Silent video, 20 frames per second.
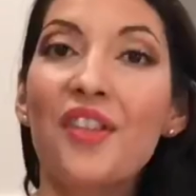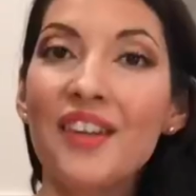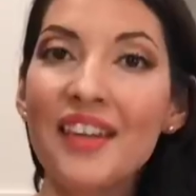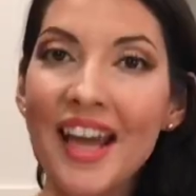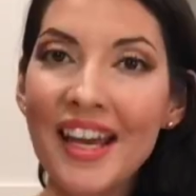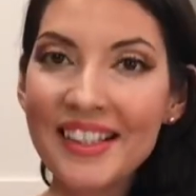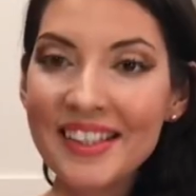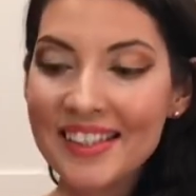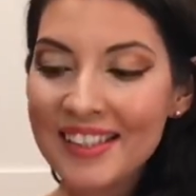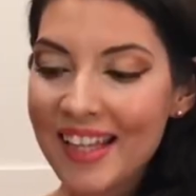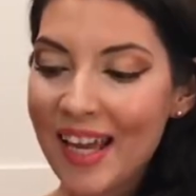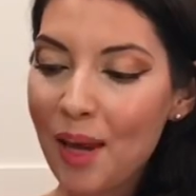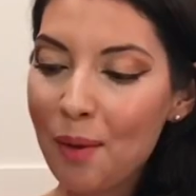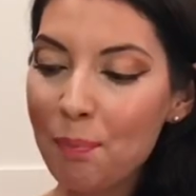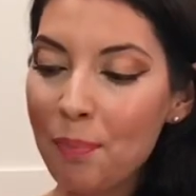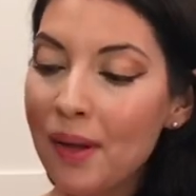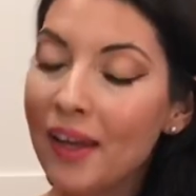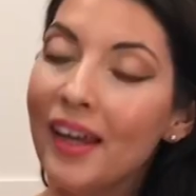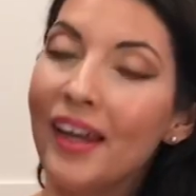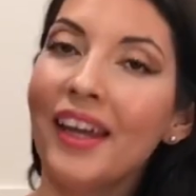The next
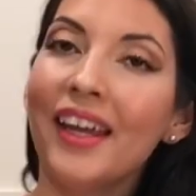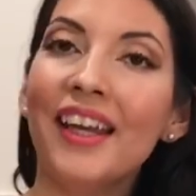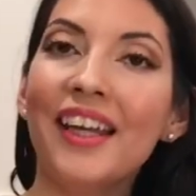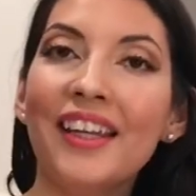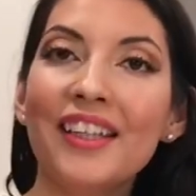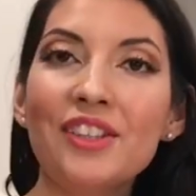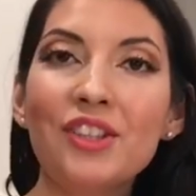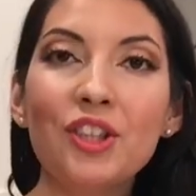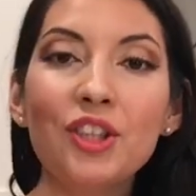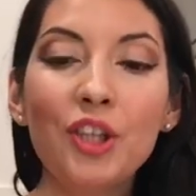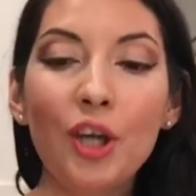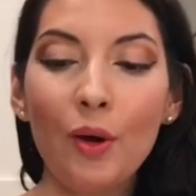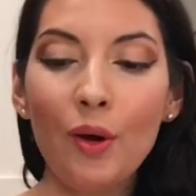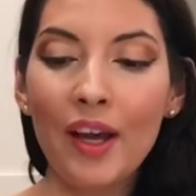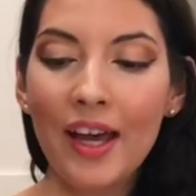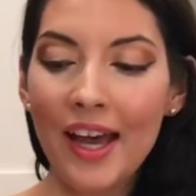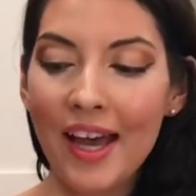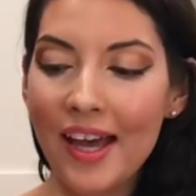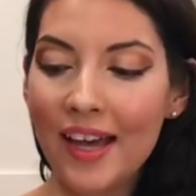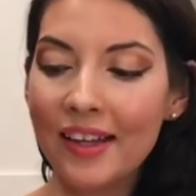step is to go
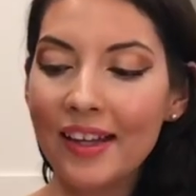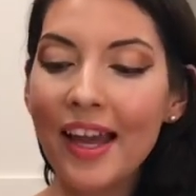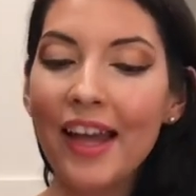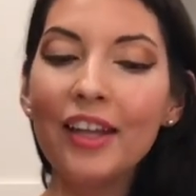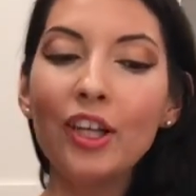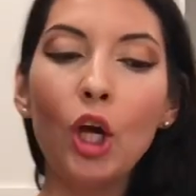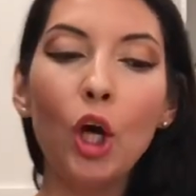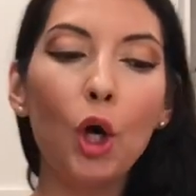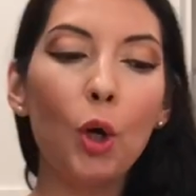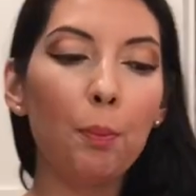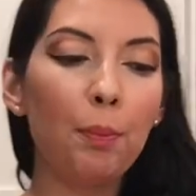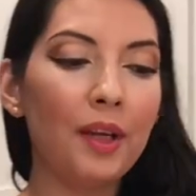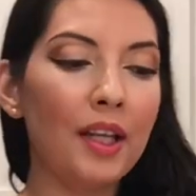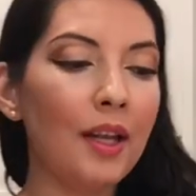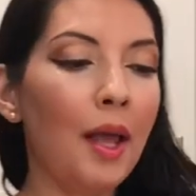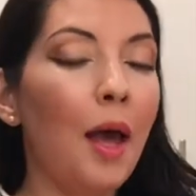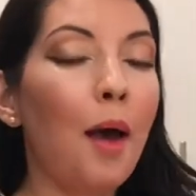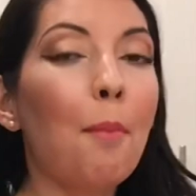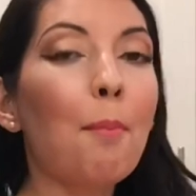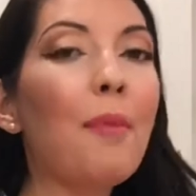ahead and
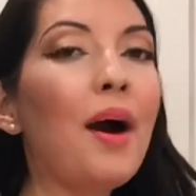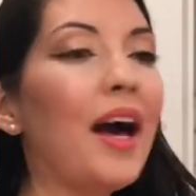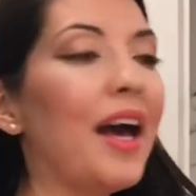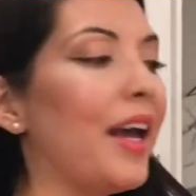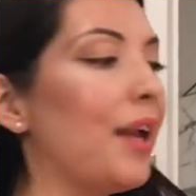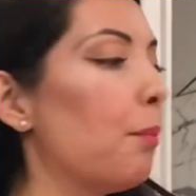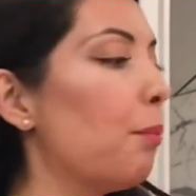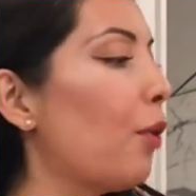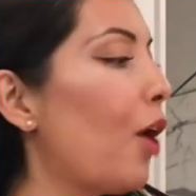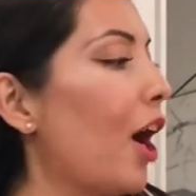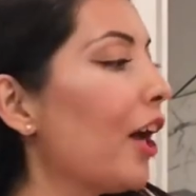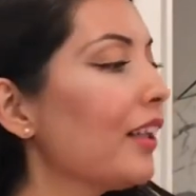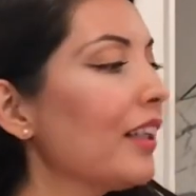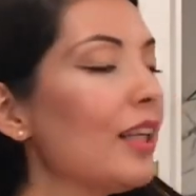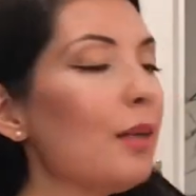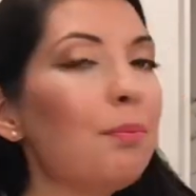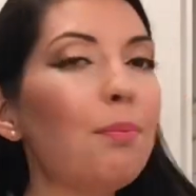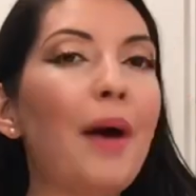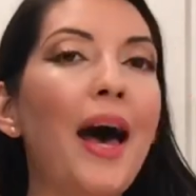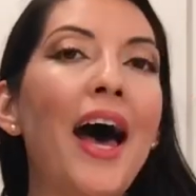open my
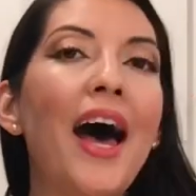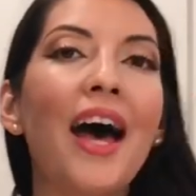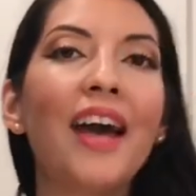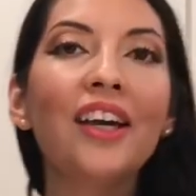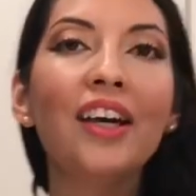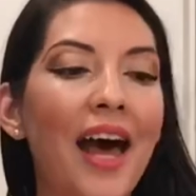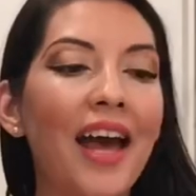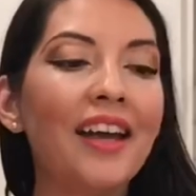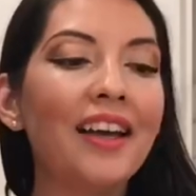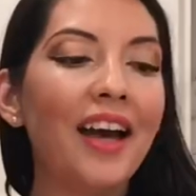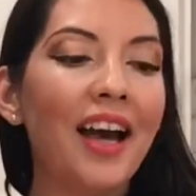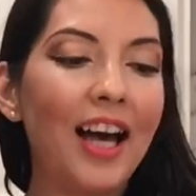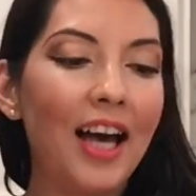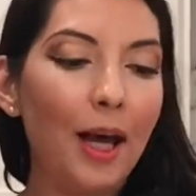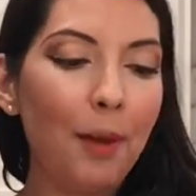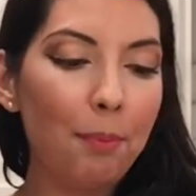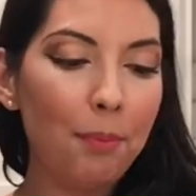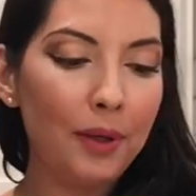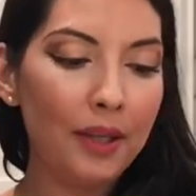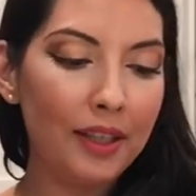broccoli bag
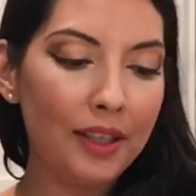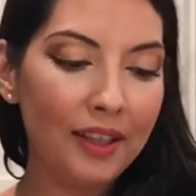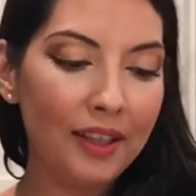up,